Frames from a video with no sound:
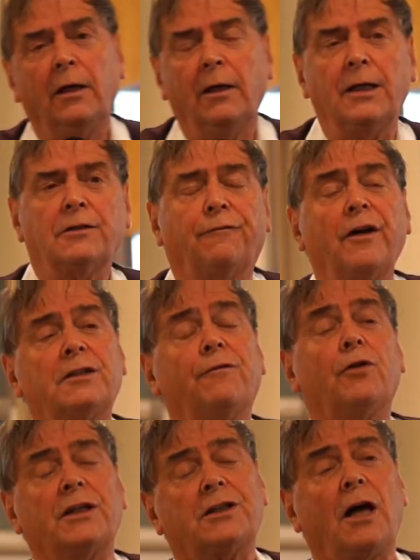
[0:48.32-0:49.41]
is, first of
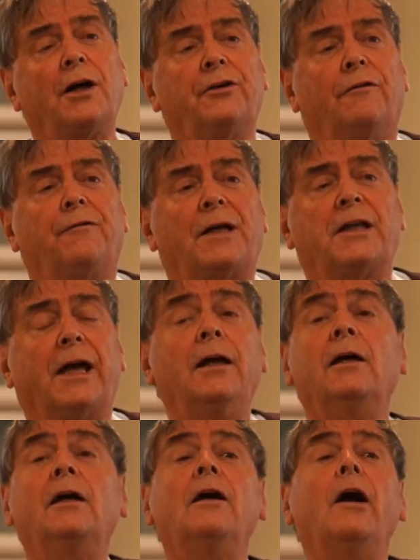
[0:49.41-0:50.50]
all, it started off by
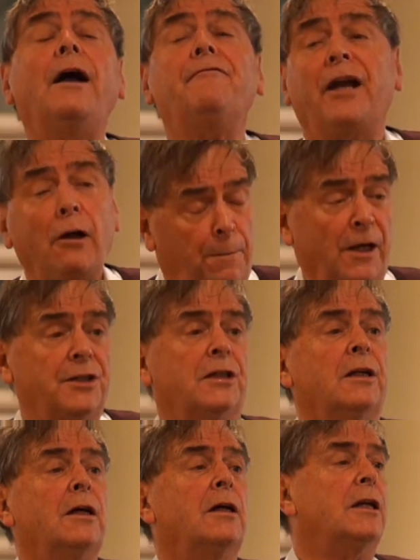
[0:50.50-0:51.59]
saying, Every old
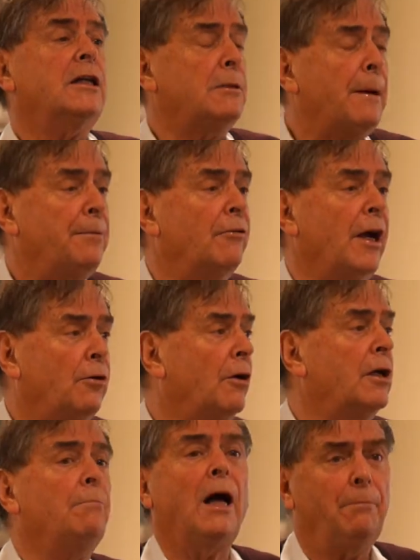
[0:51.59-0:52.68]
person needs a paper
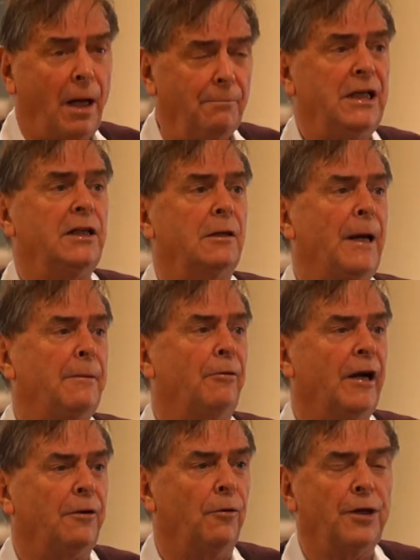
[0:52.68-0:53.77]
record. My mum needs a paper
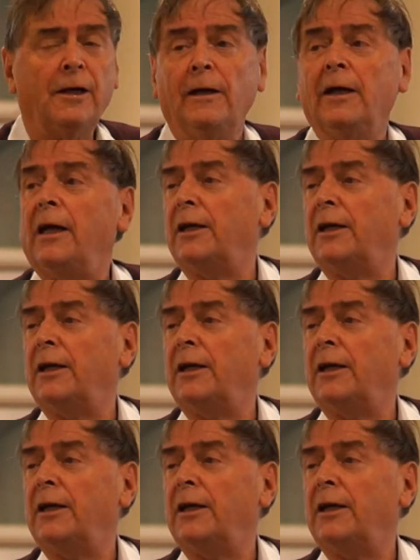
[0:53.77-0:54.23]
record.